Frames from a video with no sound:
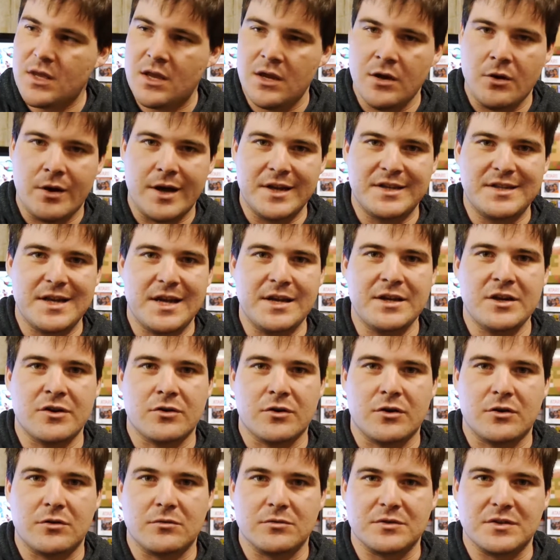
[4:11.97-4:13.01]
a
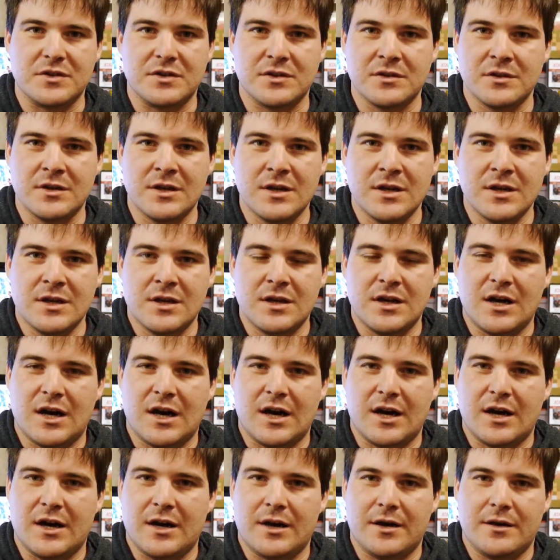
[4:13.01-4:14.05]
10-year-old's,
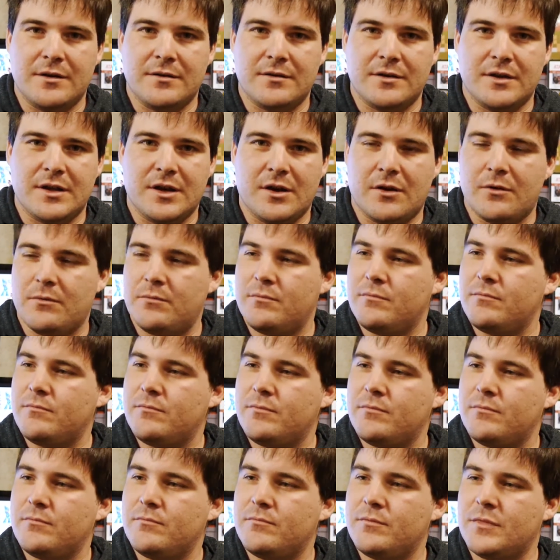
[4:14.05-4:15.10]

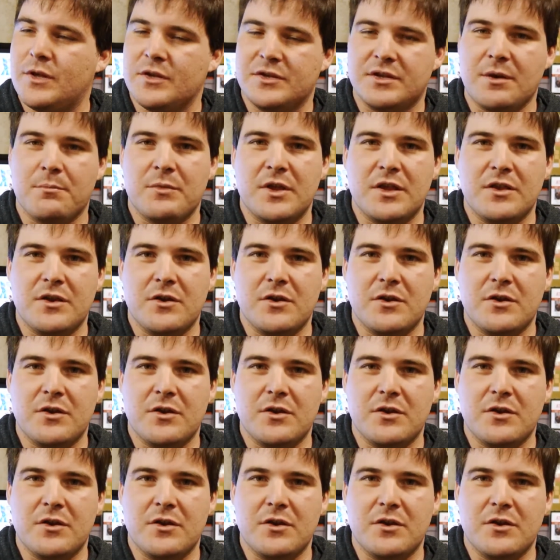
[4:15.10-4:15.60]
something